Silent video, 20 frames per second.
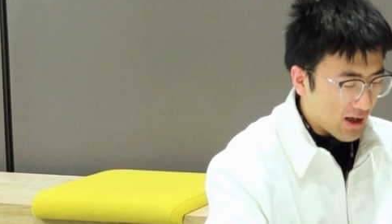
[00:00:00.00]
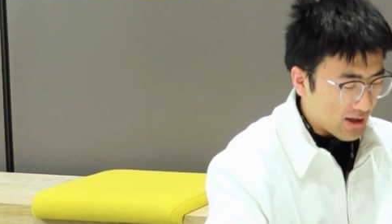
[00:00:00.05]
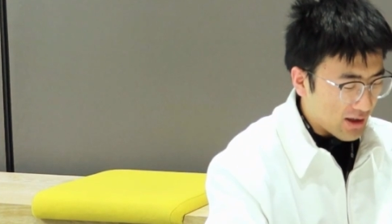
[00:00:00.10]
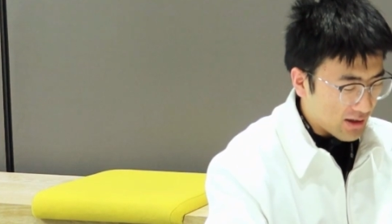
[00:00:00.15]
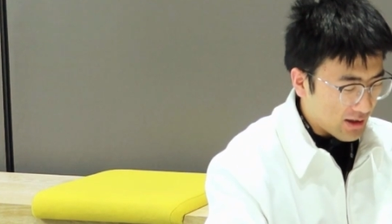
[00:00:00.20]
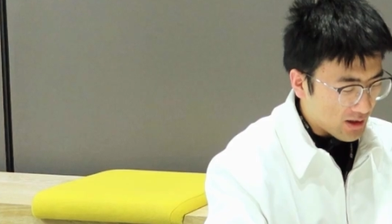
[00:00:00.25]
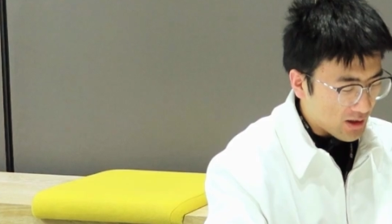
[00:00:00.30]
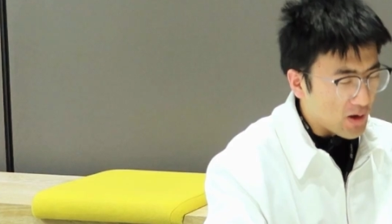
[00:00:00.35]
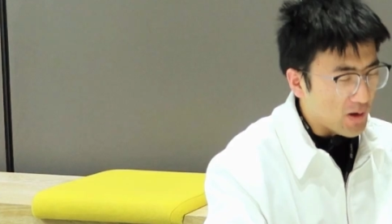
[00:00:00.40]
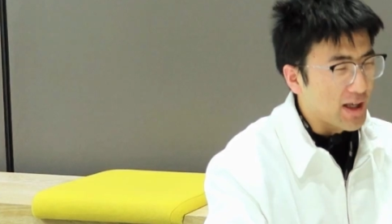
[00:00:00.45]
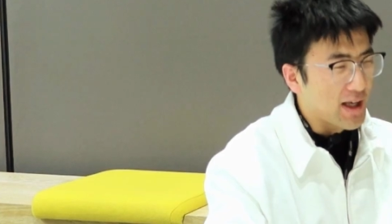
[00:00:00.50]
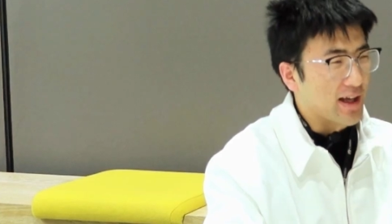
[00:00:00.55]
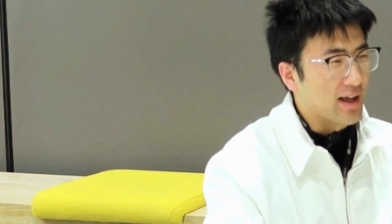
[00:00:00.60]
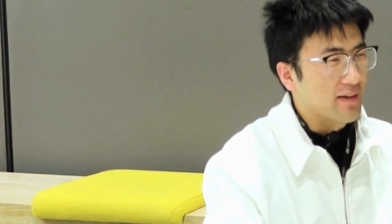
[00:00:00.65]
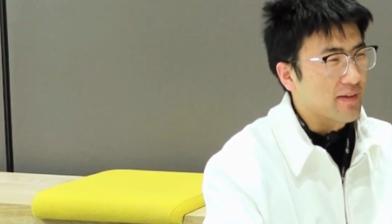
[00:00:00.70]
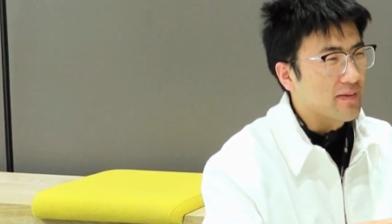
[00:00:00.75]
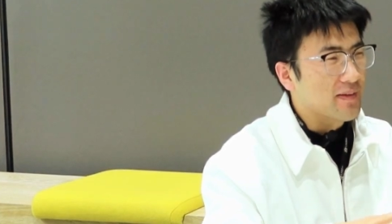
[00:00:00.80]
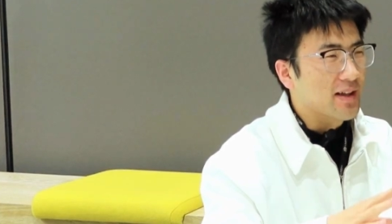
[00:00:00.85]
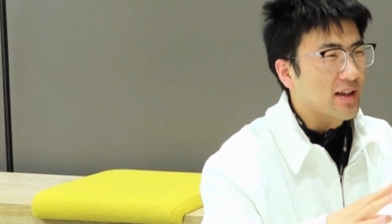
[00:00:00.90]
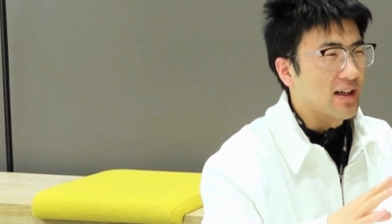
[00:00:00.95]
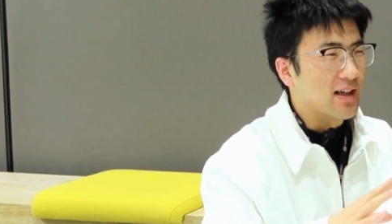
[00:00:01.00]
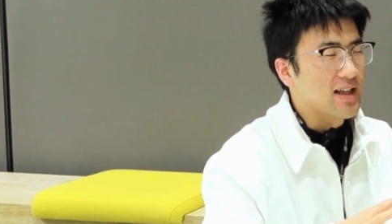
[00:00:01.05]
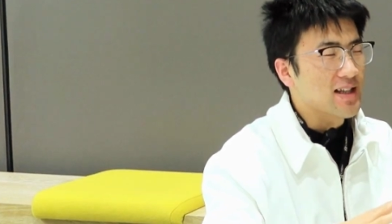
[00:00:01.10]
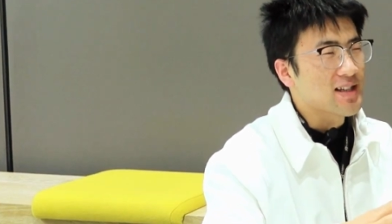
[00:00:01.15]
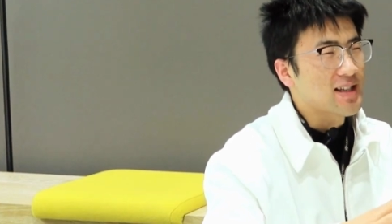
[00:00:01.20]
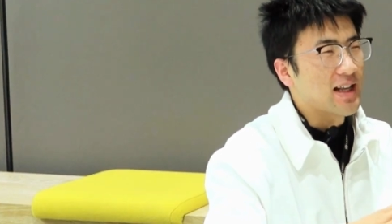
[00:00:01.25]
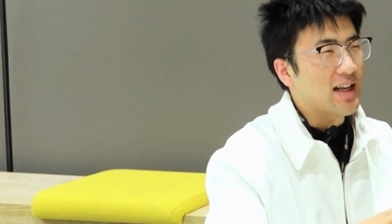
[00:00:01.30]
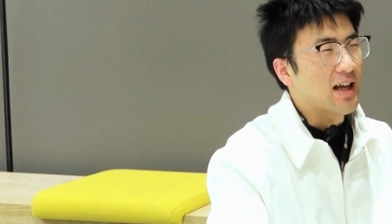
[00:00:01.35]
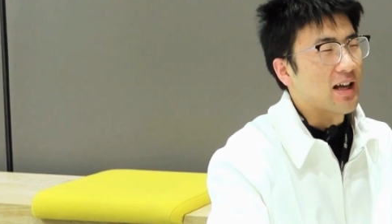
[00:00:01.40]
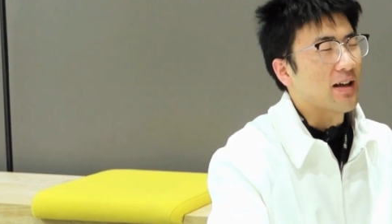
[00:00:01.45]
Okay,
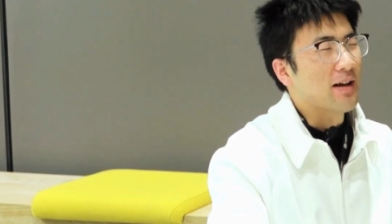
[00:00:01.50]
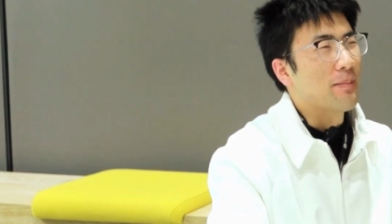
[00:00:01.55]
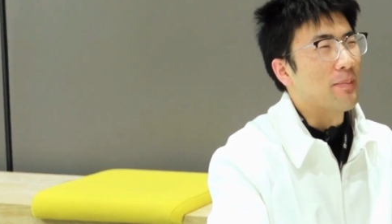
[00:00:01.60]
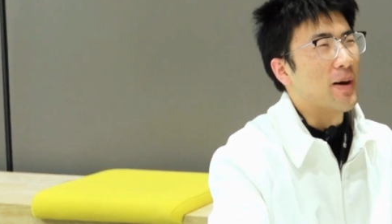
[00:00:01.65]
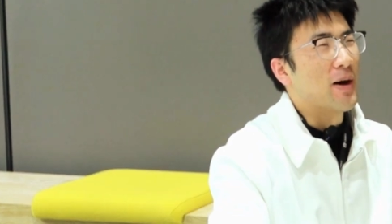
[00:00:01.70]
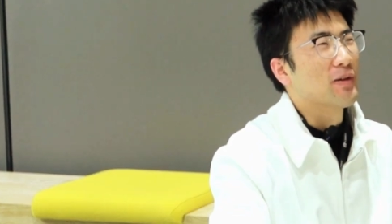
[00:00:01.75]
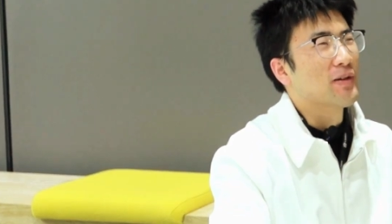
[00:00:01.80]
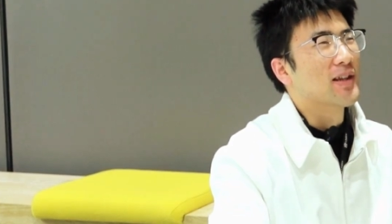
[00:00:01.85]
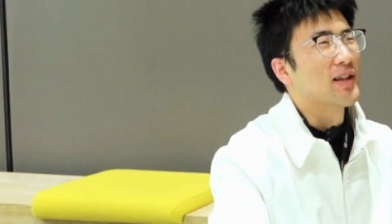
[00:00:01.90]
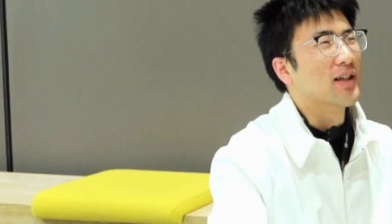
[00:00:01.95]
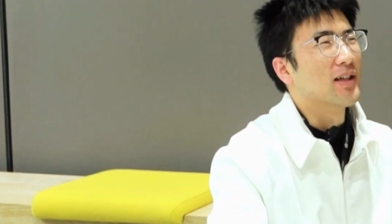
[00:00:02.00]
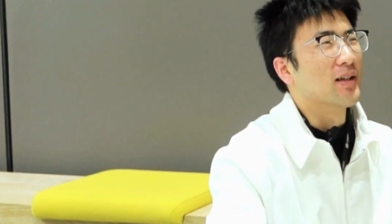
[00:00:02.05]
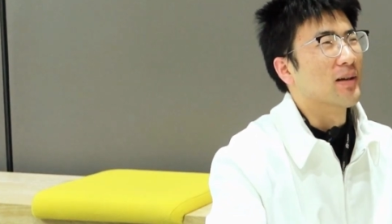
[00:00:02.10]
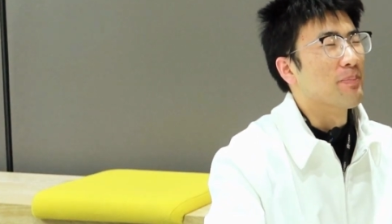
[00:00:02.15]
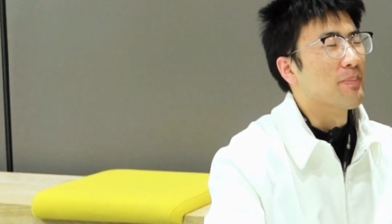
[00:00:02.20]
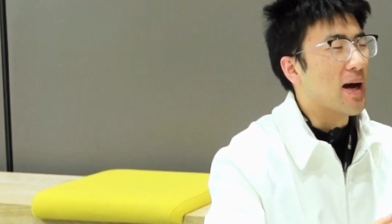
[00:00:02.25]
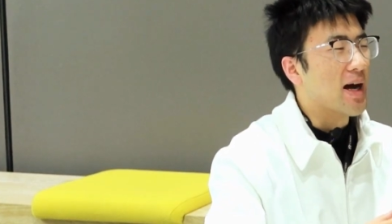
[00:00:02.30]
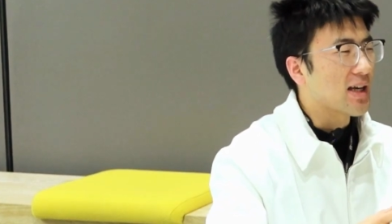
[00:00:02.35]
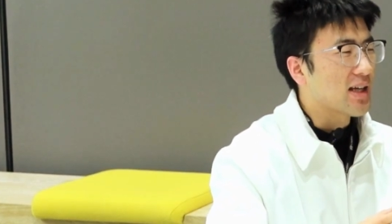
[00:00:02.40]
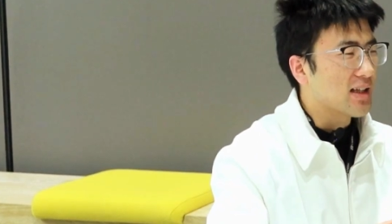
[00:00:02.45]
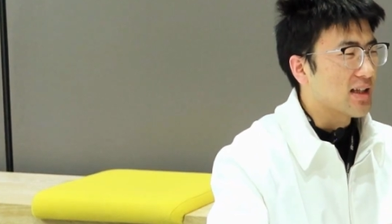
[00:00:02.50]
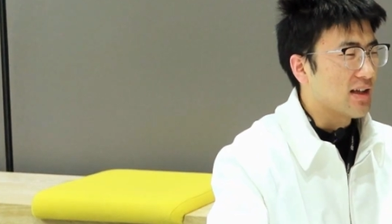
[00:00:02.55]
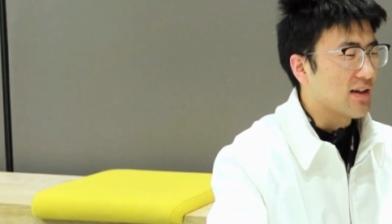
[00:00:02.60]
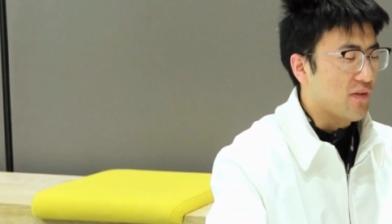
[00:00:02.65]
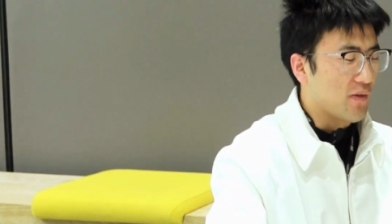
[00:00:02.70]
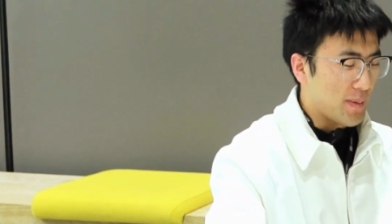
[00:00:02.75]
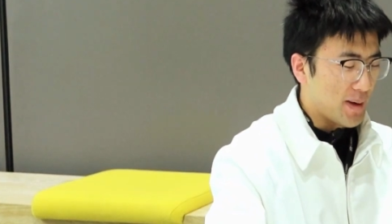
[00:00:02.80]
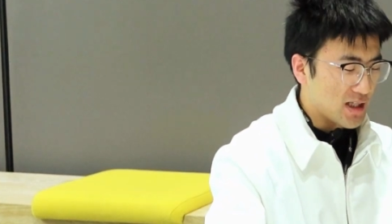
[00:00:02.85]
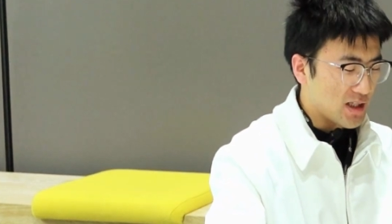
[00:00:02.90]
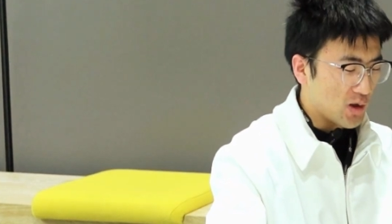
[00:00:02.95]
let's say like about the marketing
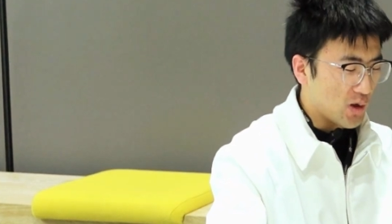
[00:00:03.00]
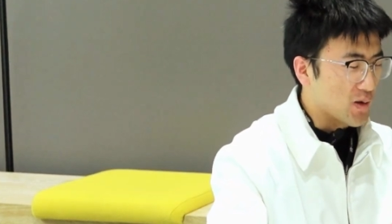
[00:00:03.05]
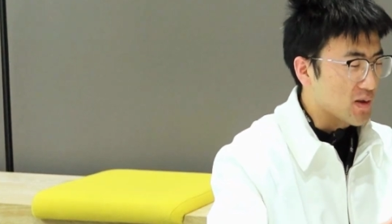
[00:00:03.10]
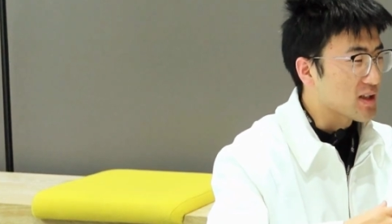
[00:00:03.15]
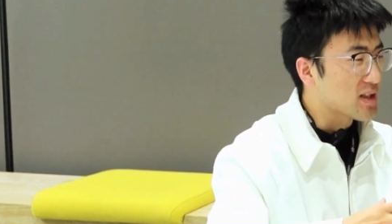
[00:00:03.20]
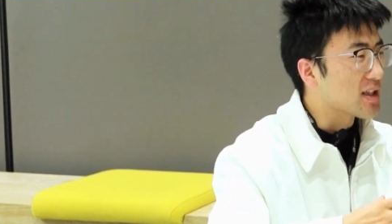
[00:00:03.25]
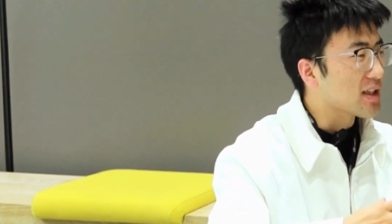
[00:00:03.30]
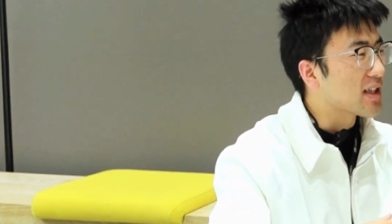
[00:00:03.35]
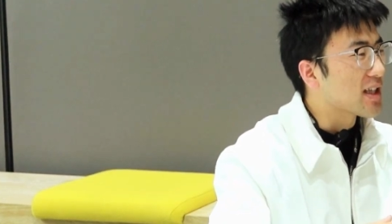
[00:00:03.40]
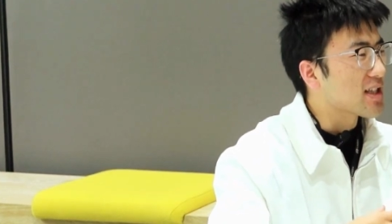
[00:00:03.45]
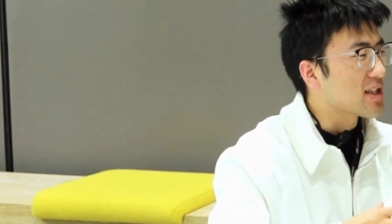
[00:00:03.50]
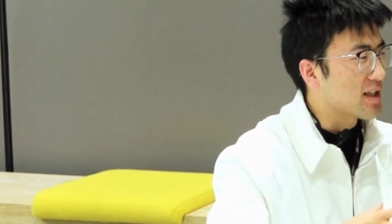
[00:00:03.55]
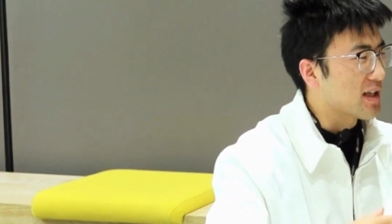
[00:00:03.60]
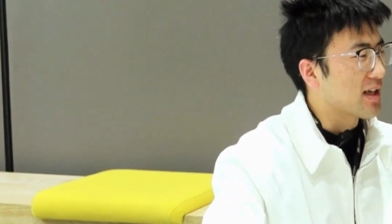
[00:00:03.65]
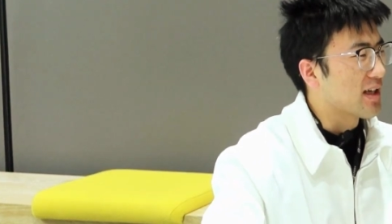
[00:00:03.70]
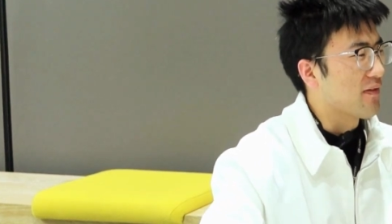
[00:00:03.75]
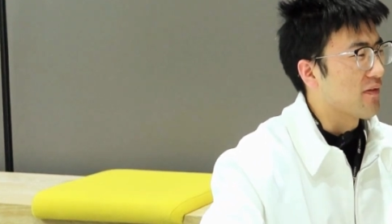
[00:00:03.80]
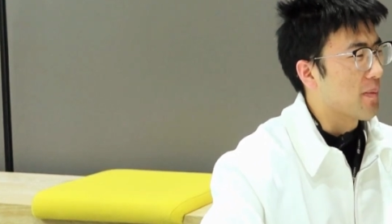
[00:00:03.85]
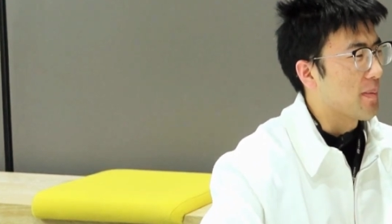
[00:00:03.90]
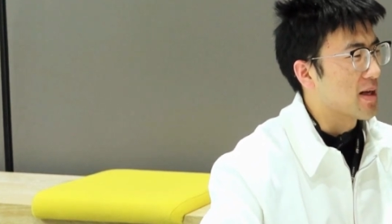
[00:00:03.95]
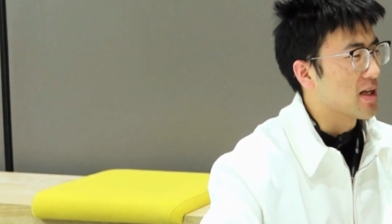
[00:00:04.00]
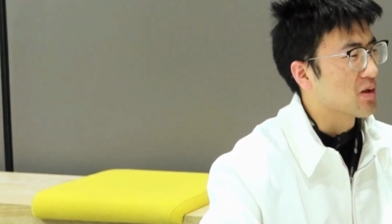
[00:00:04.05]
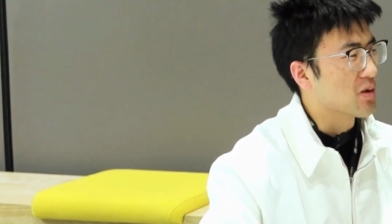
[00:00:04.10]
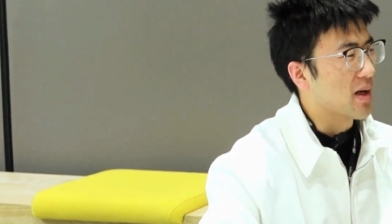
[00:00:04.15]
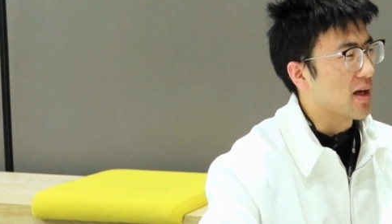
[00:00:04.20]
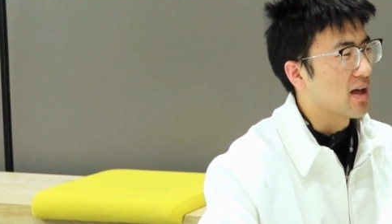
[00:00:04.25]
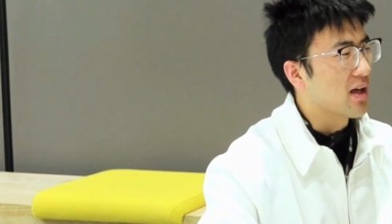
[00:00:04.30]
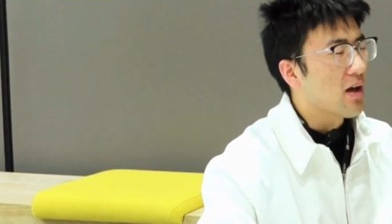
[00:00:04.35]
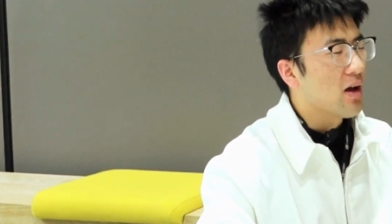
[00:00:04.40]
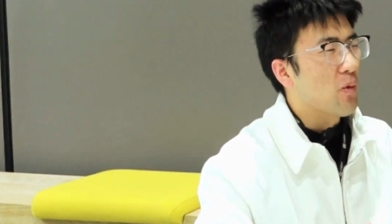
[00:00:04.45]
information or statistic
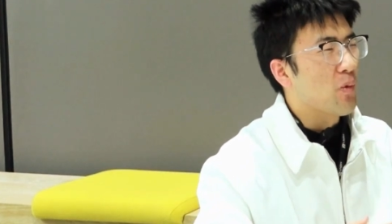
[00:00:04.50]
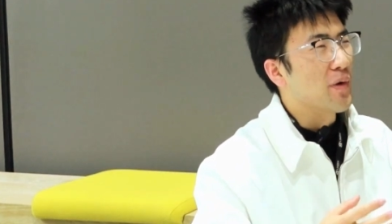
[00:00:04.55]
information, right?